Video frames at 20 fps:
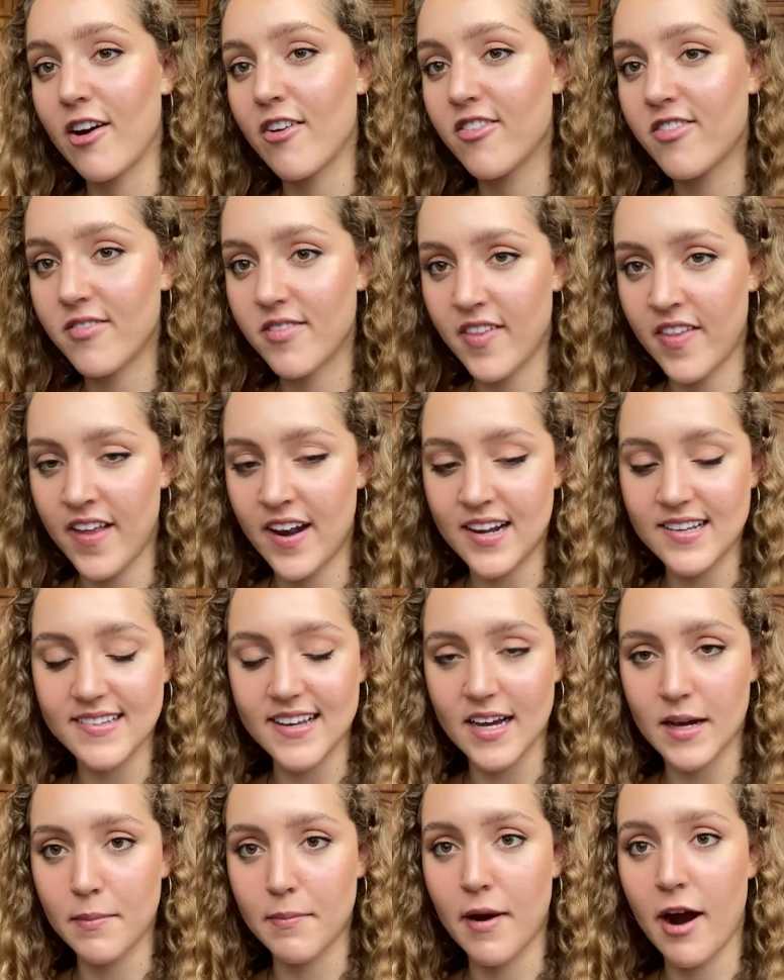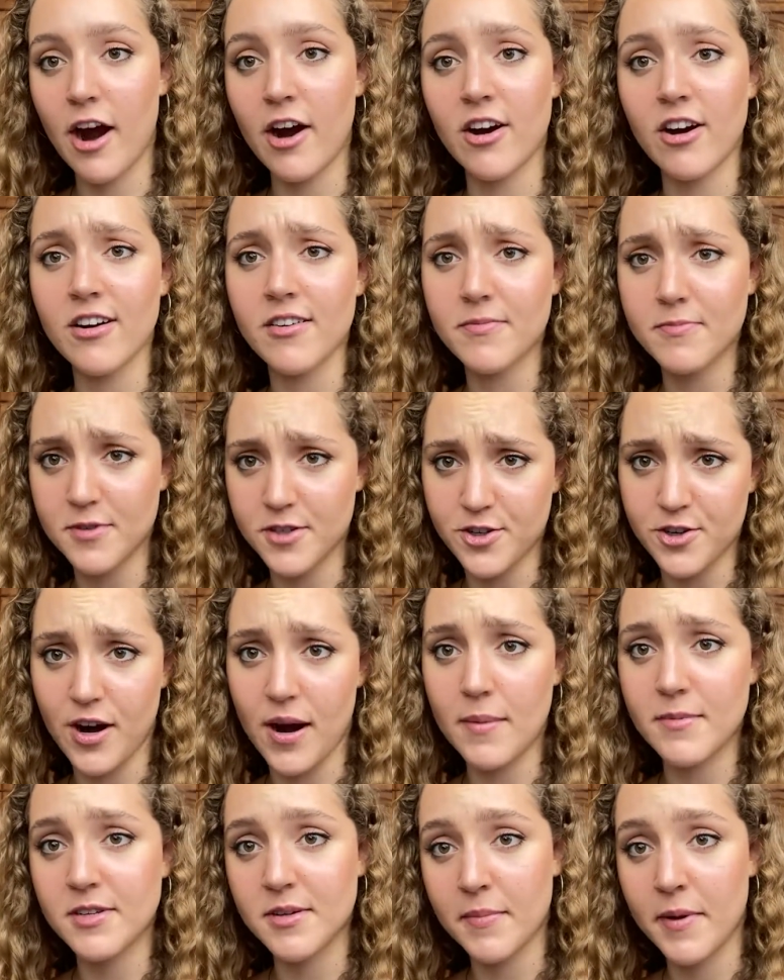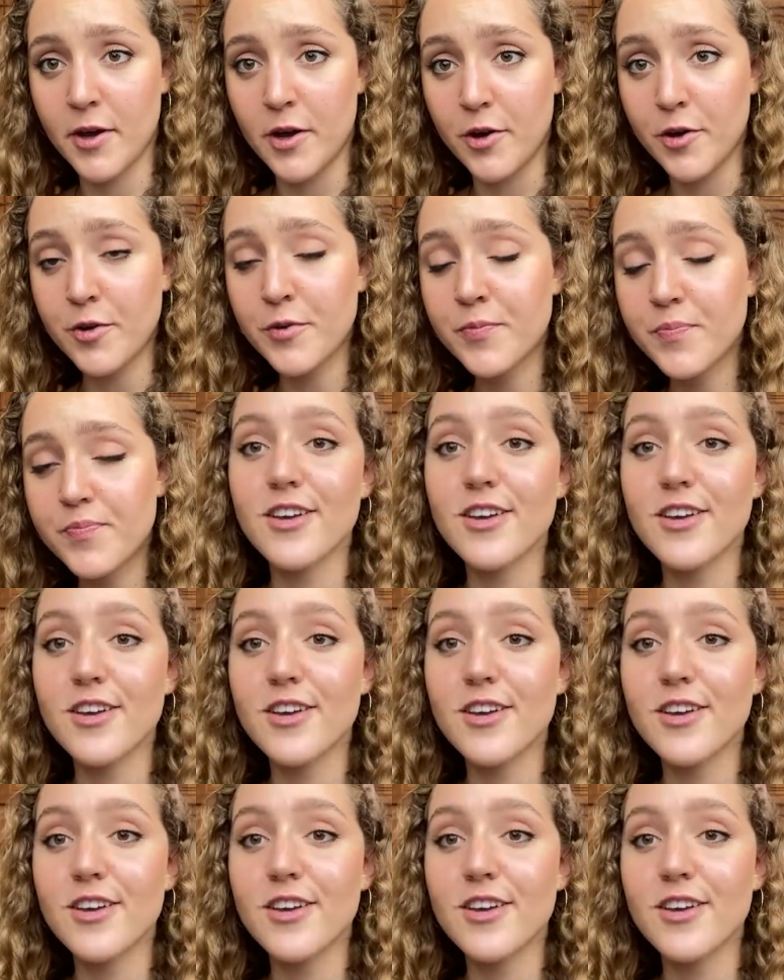and then a second paragraph prescribed in my own.